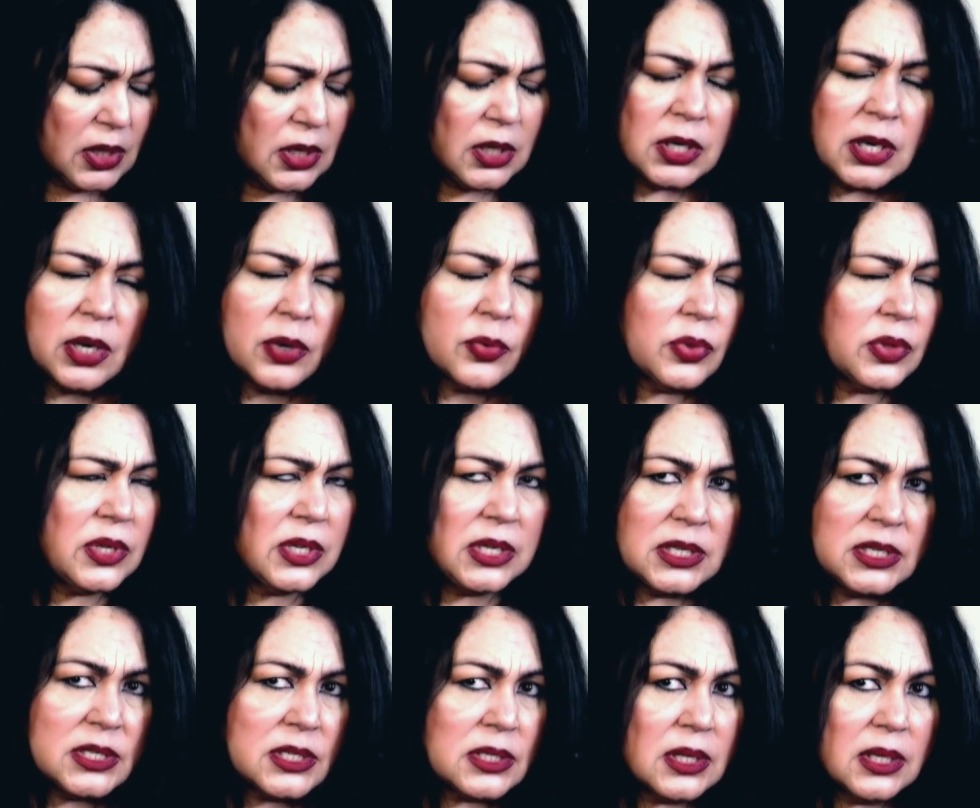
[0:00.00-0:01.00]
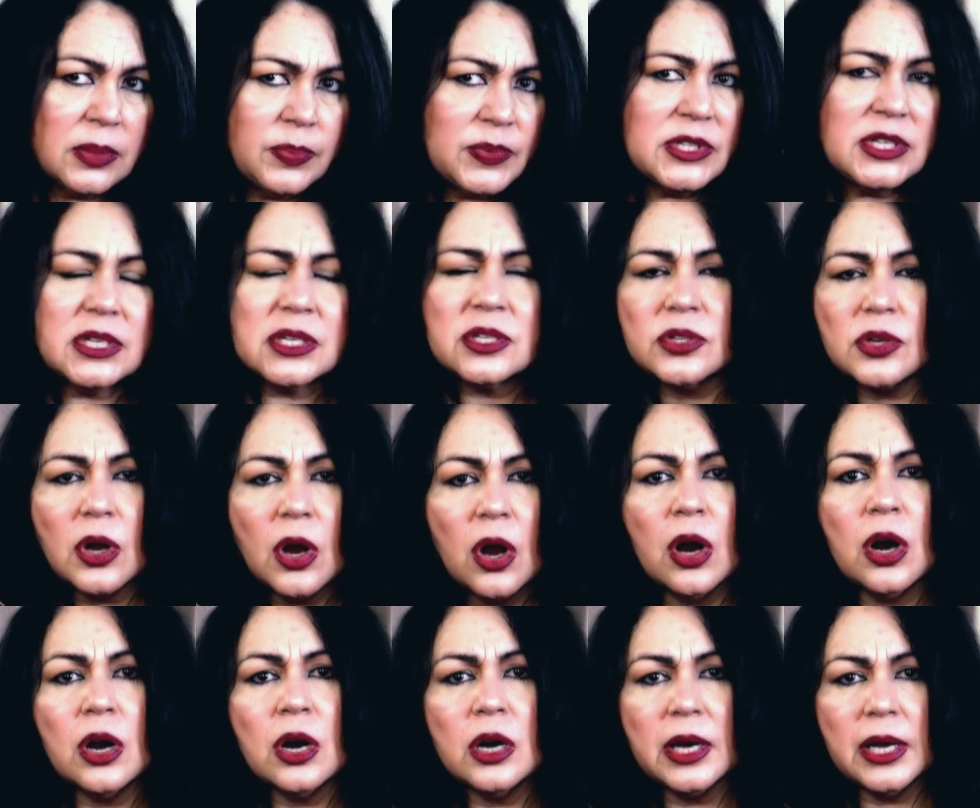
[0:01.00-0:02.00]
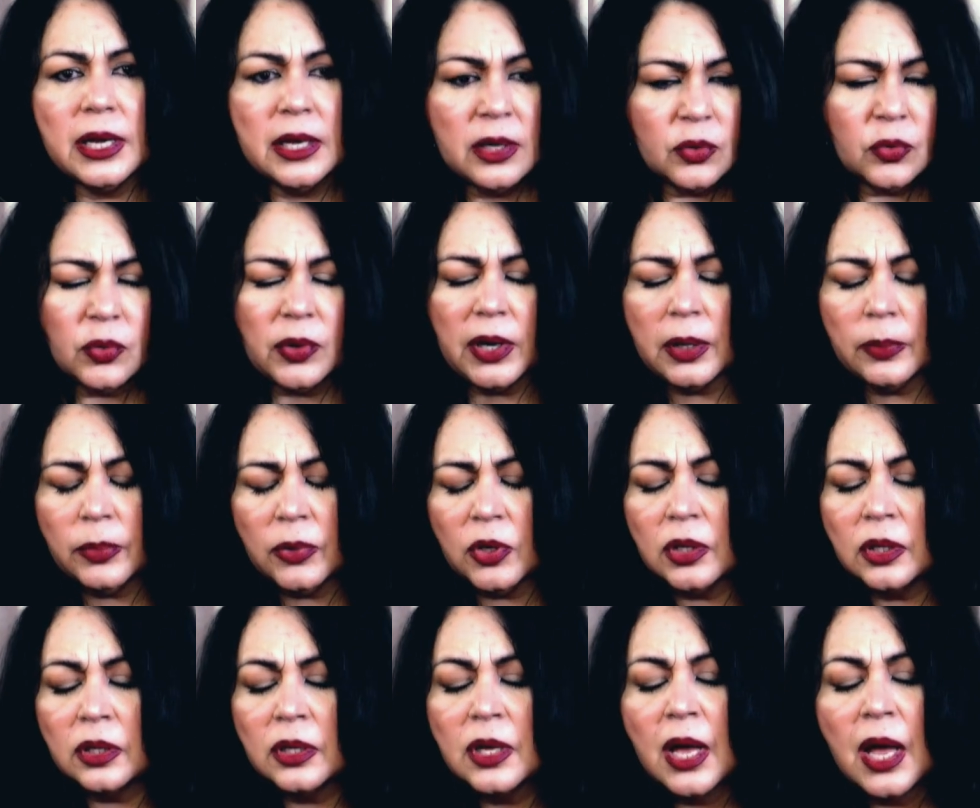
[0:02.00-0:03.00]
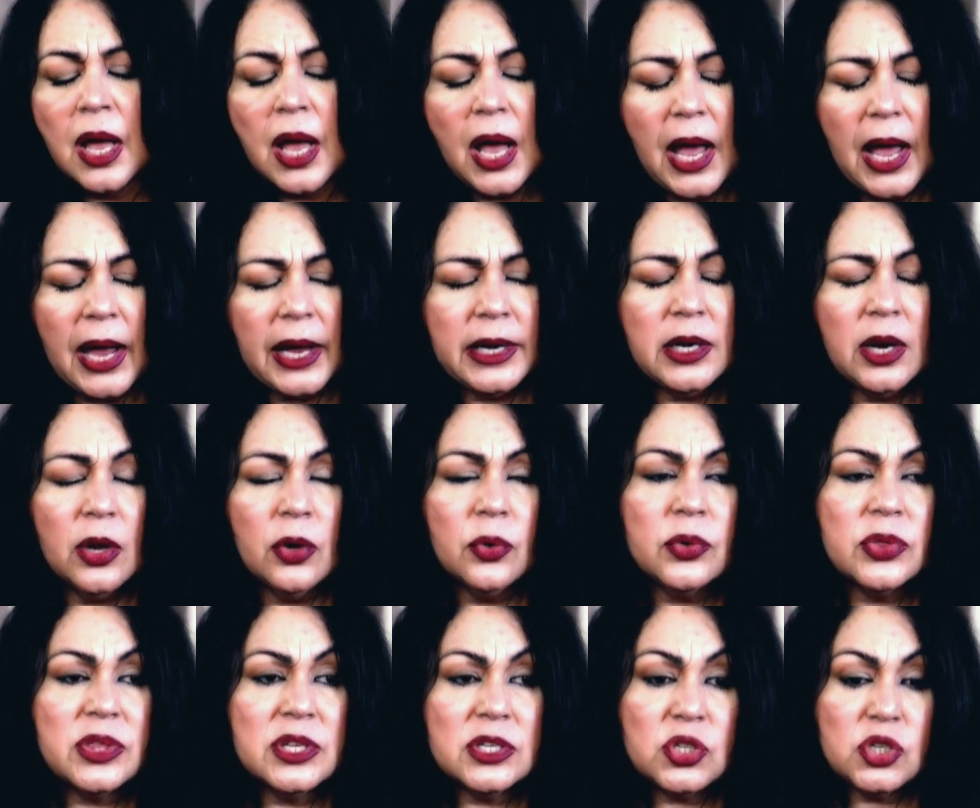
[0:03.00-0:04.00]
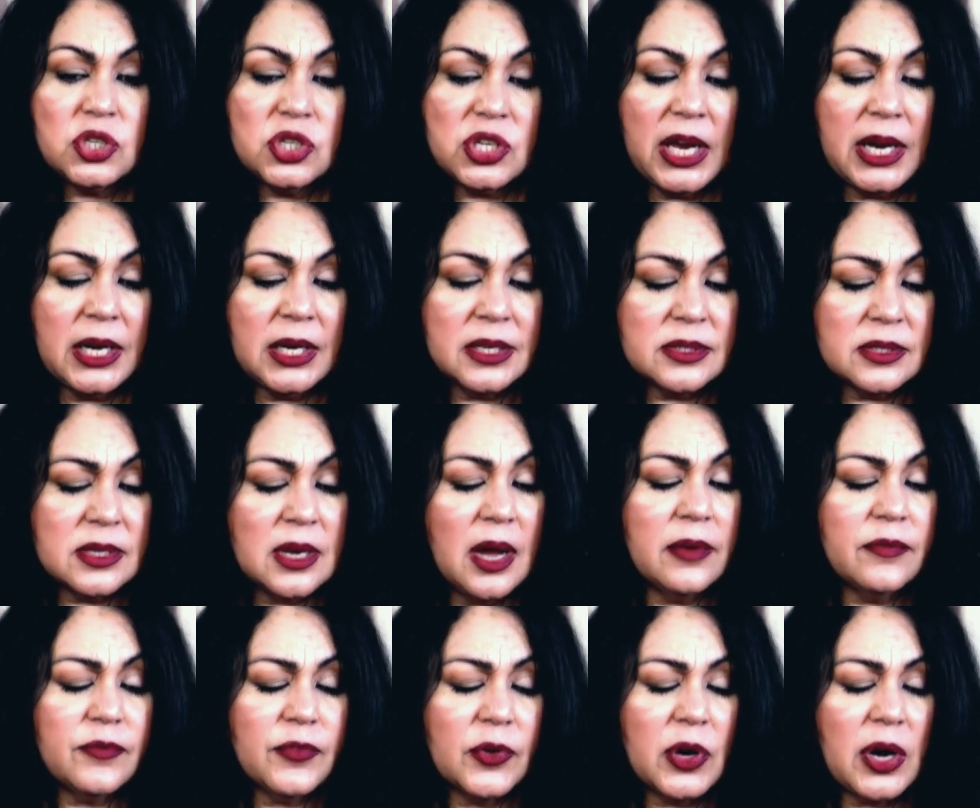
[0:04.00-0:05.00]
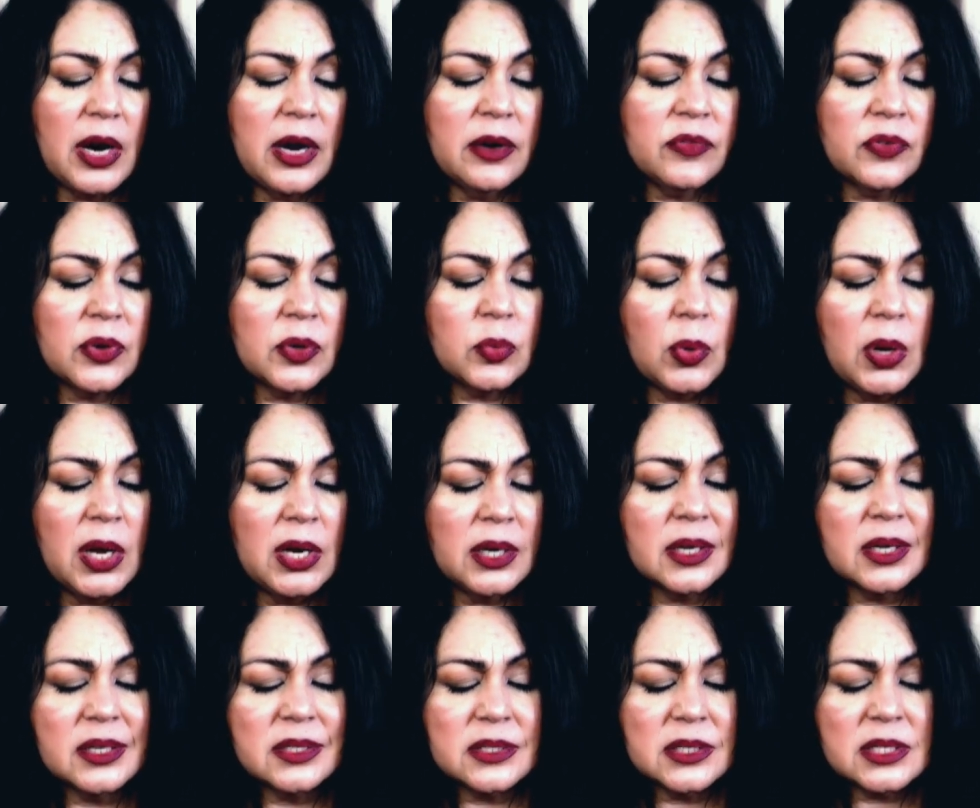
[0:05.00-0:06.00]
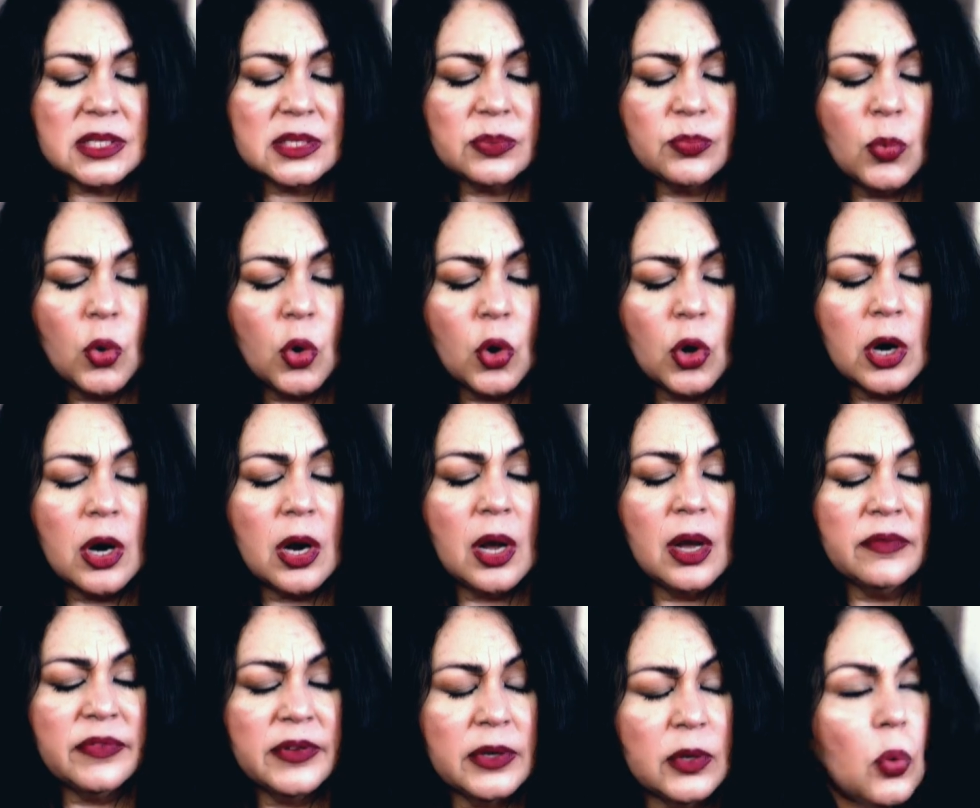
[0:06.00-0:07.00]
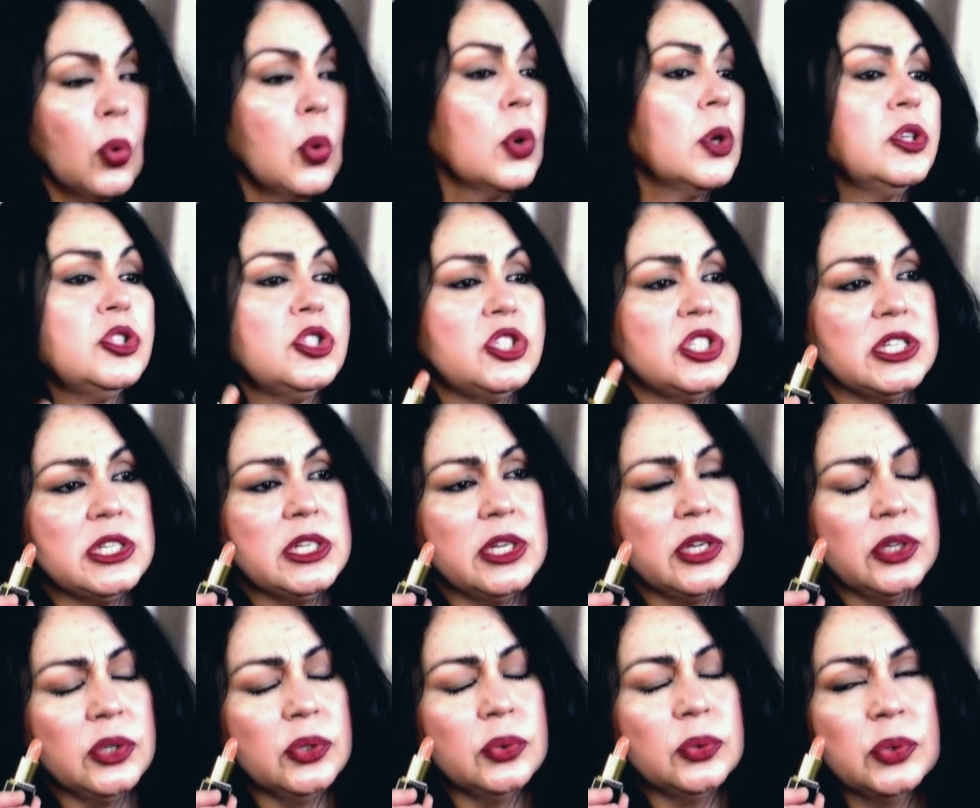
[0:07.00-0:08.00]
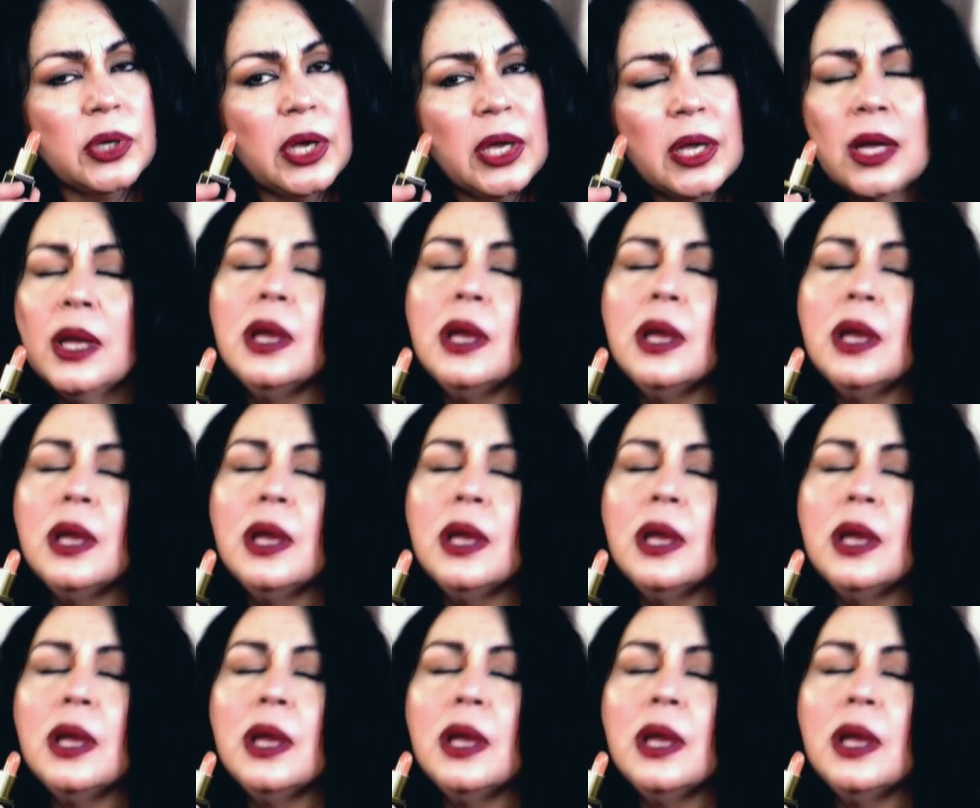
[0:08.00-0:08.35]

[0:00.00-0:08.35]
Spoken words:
You know, these lipsticks are incredible. I know this shade is not for everyone because it's more of an orangey nude,